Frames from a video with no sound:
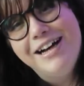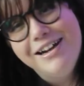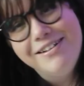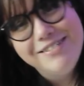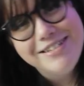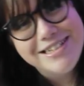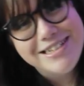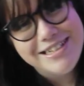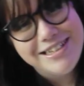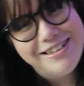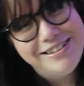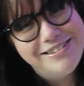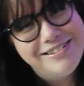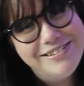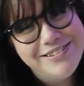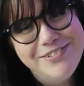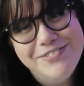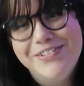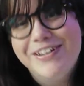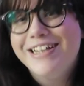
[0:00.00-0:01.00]
I will see you
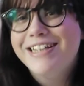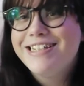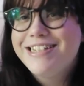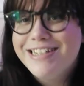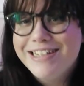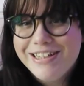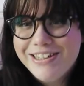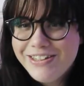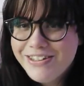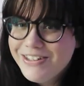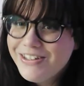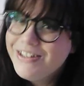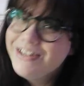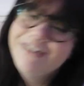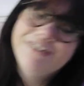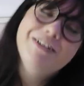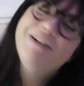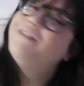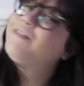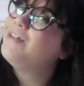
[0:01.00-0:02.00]
all very soon
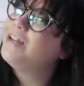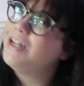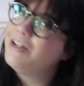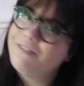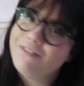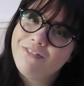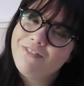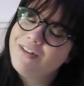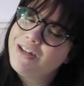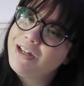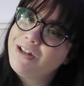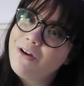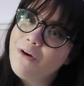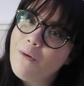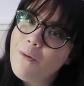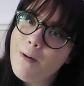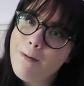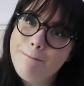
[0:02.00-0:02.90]
with another video.